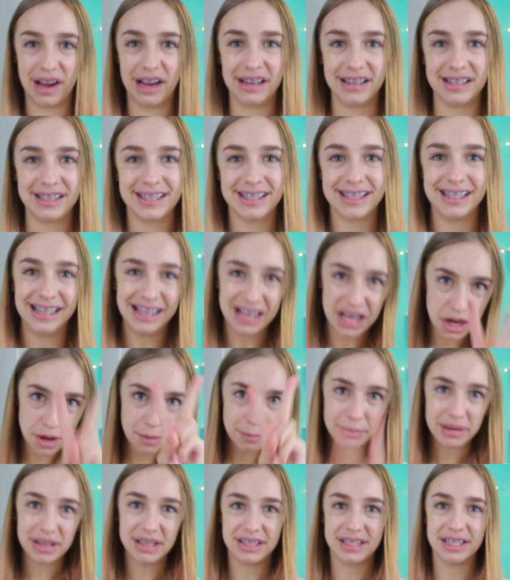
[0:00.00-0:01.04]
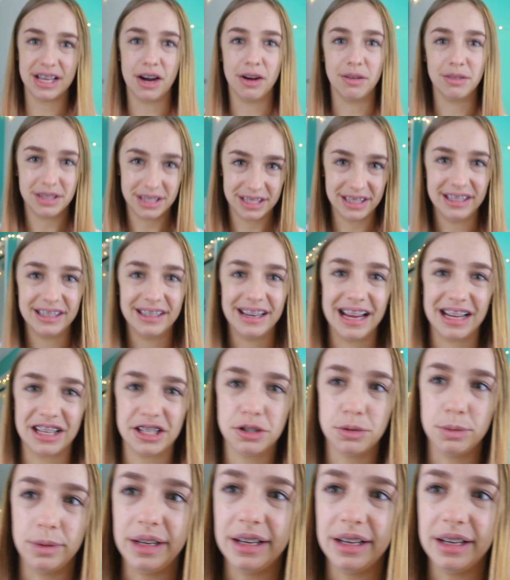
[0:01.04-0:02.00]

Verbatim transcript: guys. Peace out. See you next